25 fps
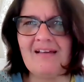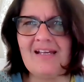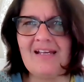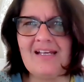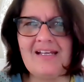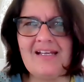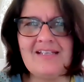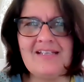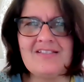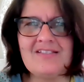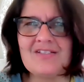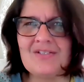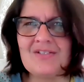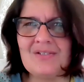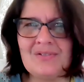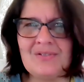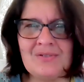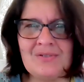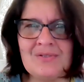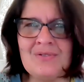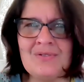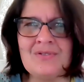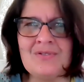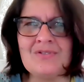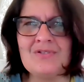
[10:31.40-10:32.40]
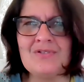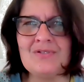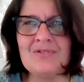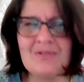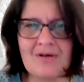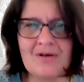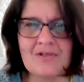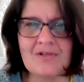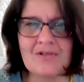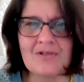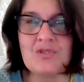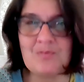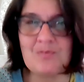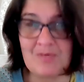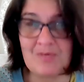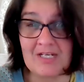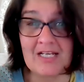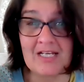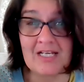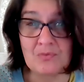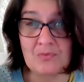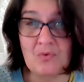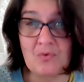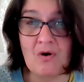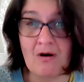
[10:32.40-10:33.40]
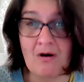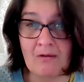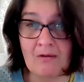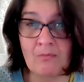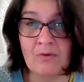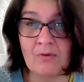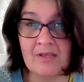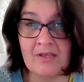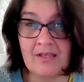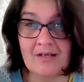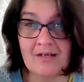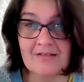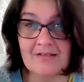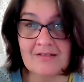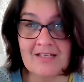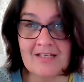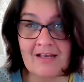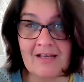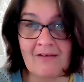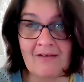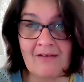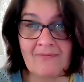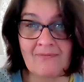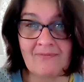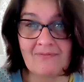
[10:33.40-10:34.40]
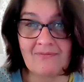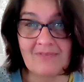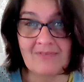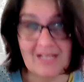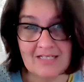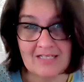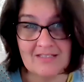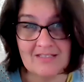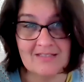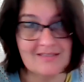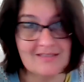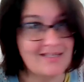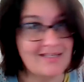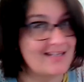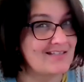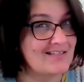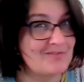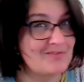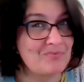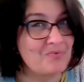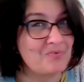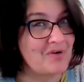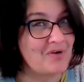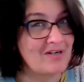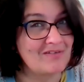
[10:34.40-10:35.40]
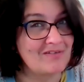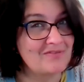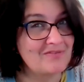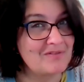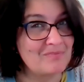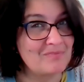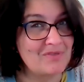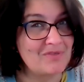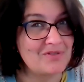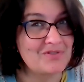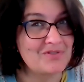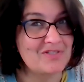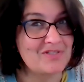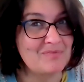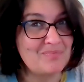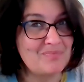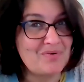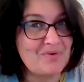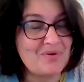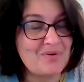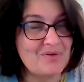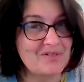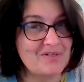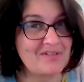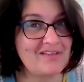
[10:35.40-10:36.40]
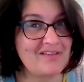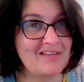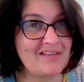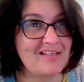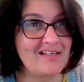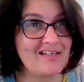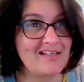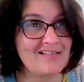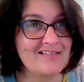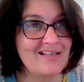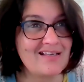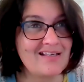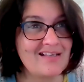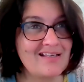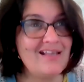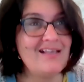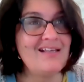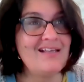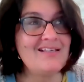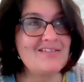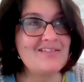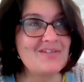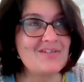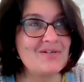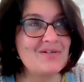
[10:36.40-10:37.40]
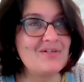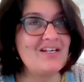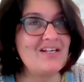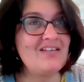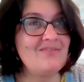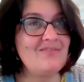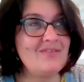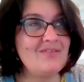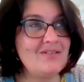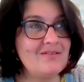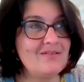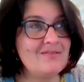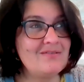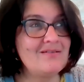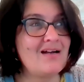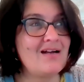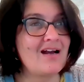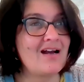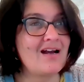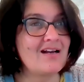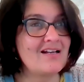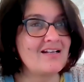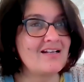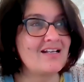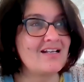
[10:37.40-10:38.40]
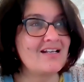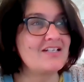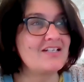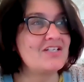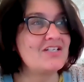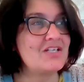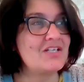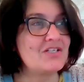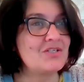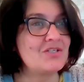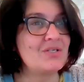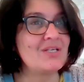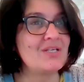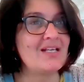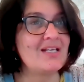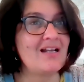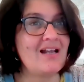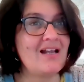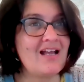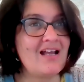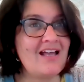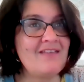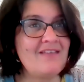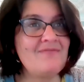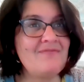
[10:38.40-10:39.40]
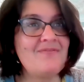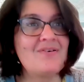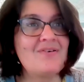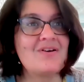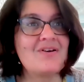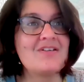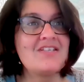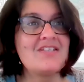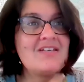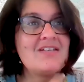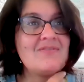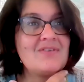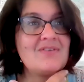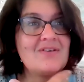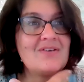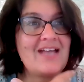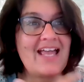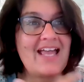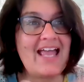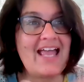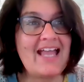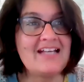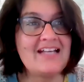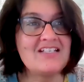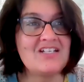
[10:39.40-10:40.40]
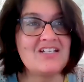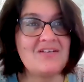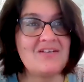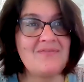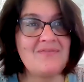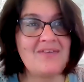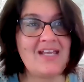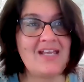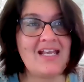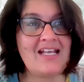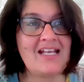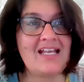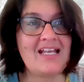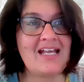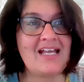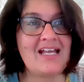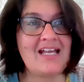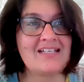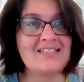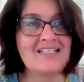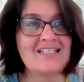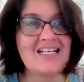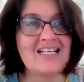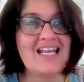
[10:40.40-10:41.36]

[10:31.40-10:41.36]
it's good not to be at war with yourself. That's one of the most important things. So if you are connected to your life force, if you activate that,